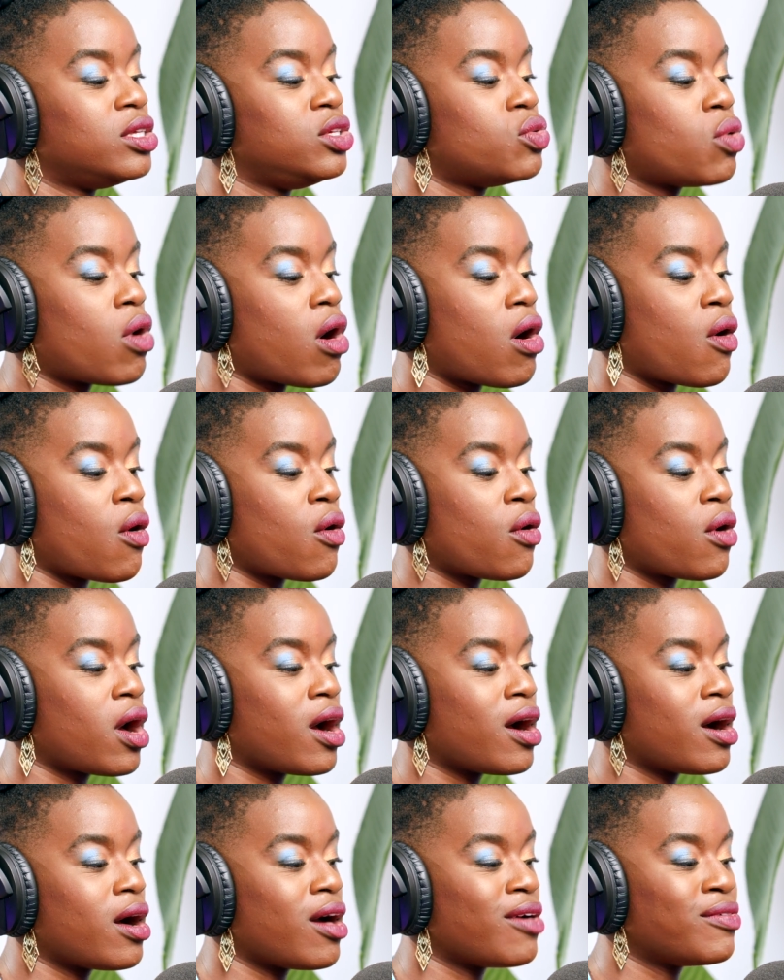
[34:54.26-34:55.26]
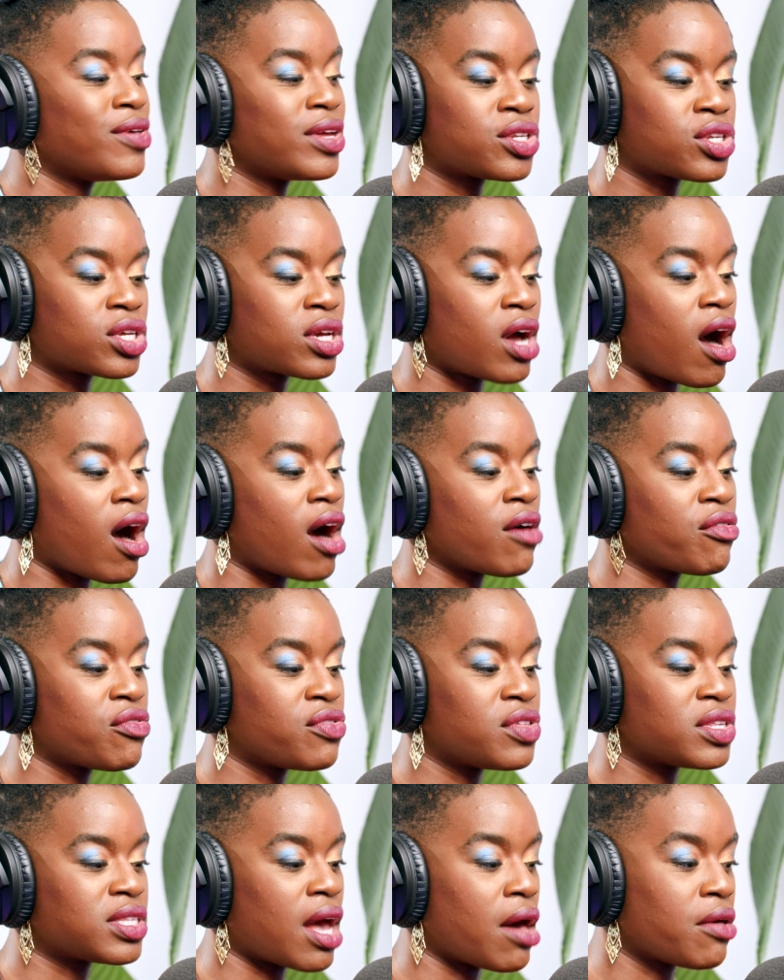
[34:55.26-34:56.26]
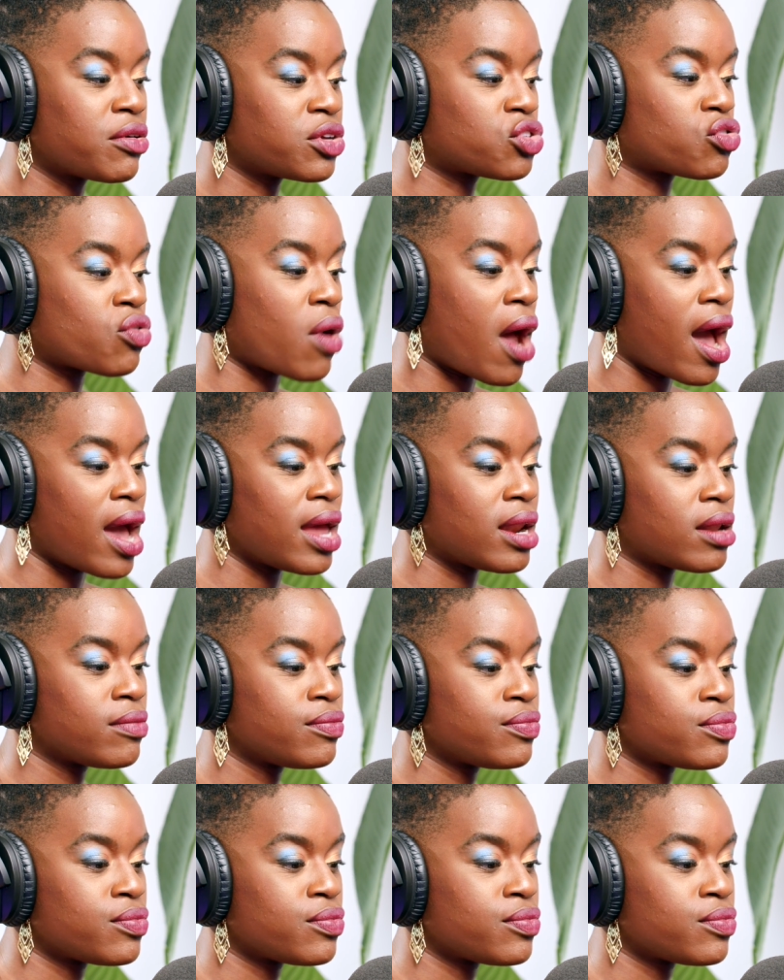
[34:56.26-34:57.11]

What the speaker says: you all eventually got off of this hellish ride.